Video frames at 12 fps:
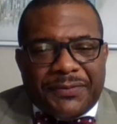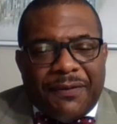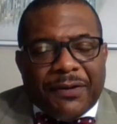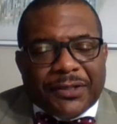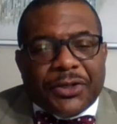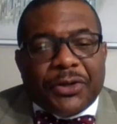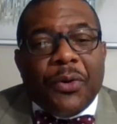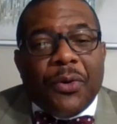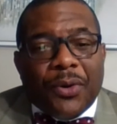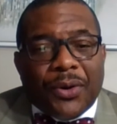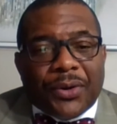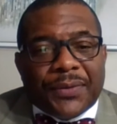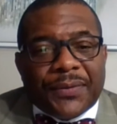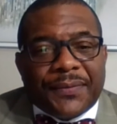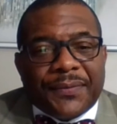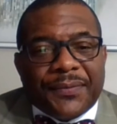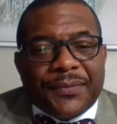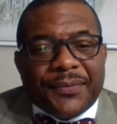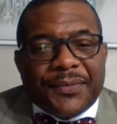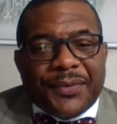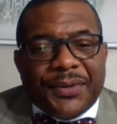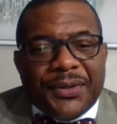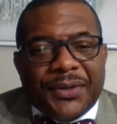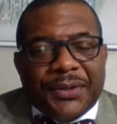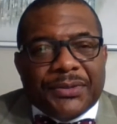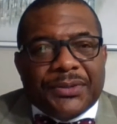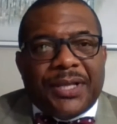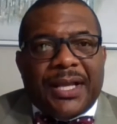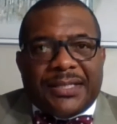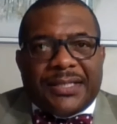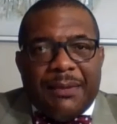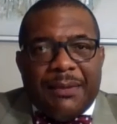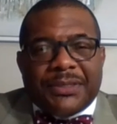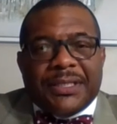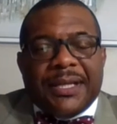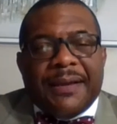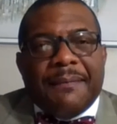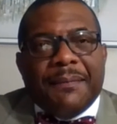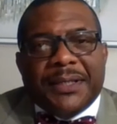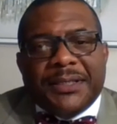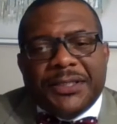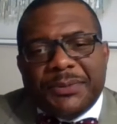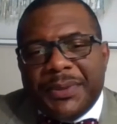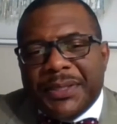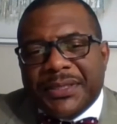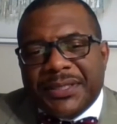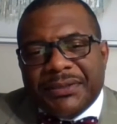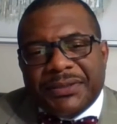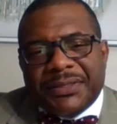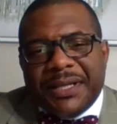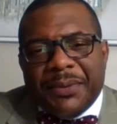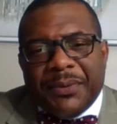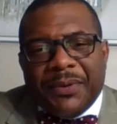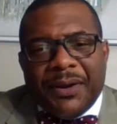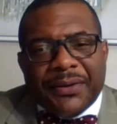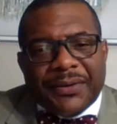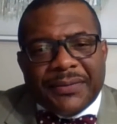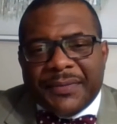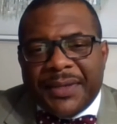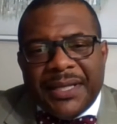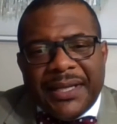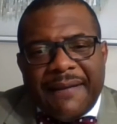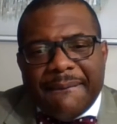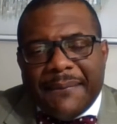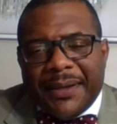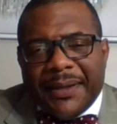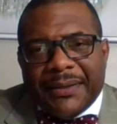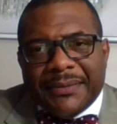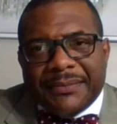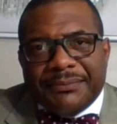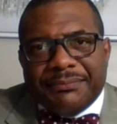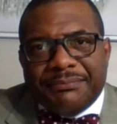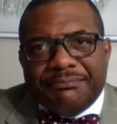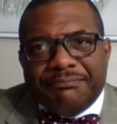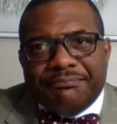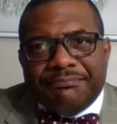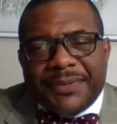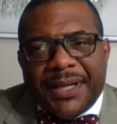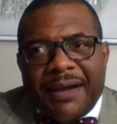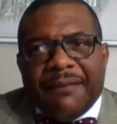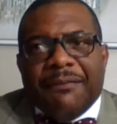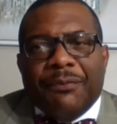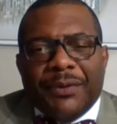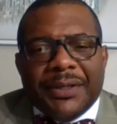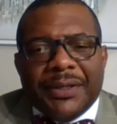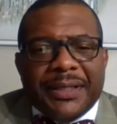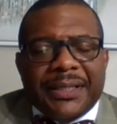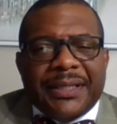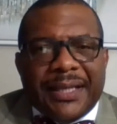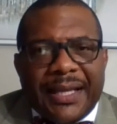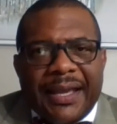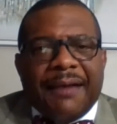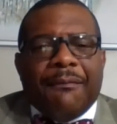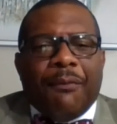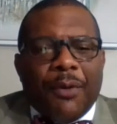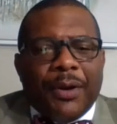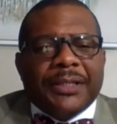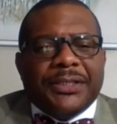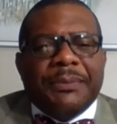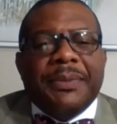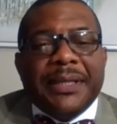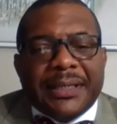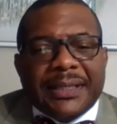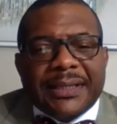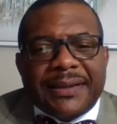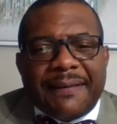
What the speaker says: far as the core, establishing that. But just being a Central State Marauder, I really have wanted to be,